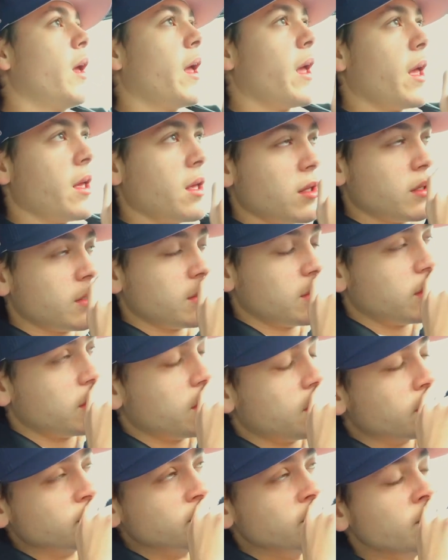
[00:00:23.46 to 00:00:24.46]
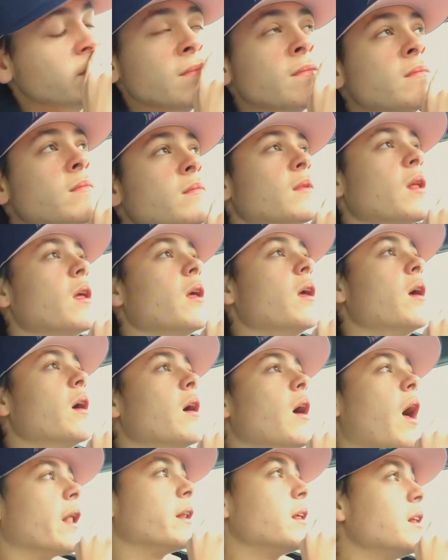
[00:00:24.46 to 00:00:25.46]
And
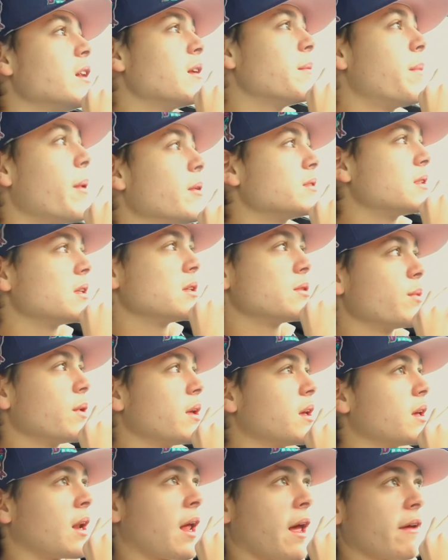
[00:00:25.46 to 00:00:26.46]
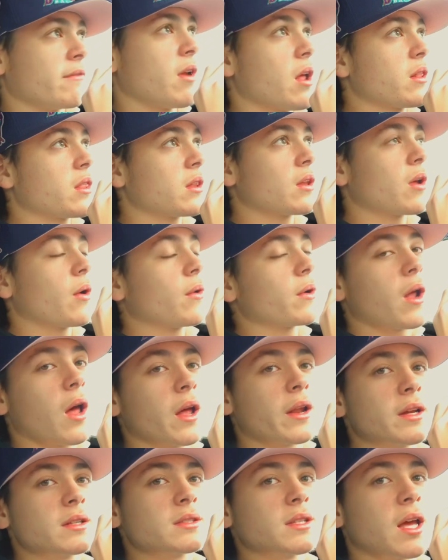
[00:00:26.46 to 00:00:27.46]
I needed to post this week, and I have nothing going
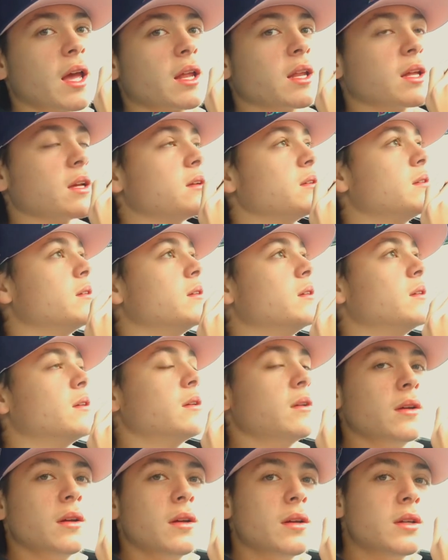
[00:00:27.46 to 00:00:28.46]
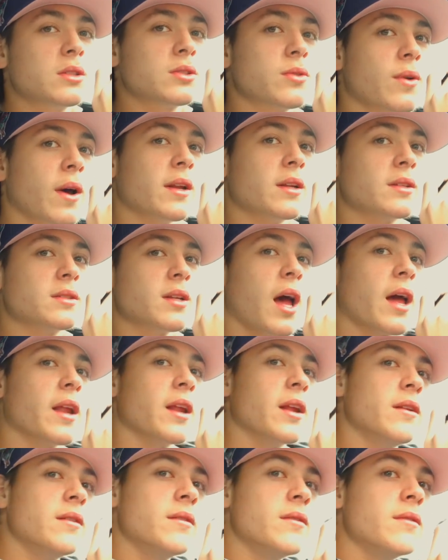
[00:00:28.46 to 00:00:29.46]
on exciting. So I
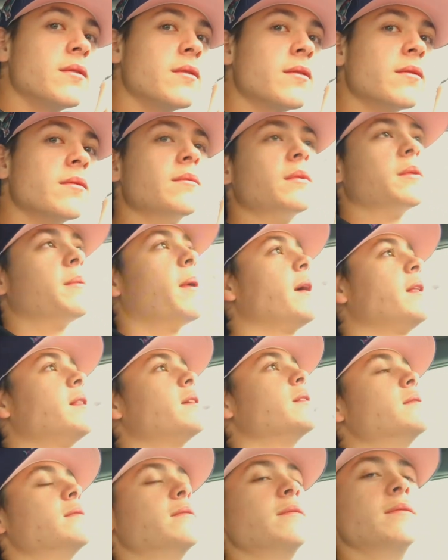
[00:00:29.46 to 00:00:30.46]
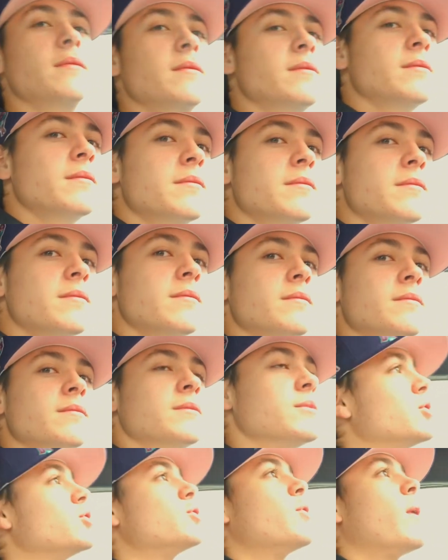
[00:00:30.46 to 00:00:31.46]
decided. Am I
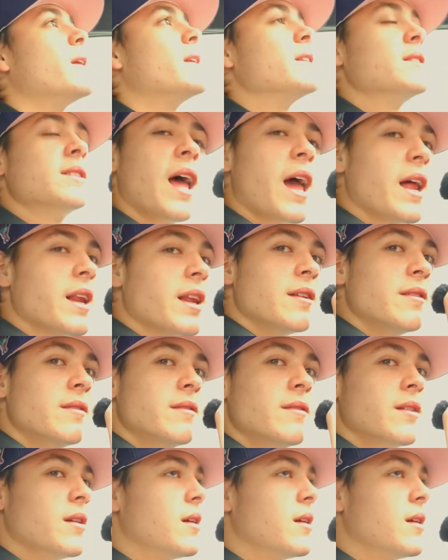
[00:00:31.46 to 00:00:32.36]
in So I decided,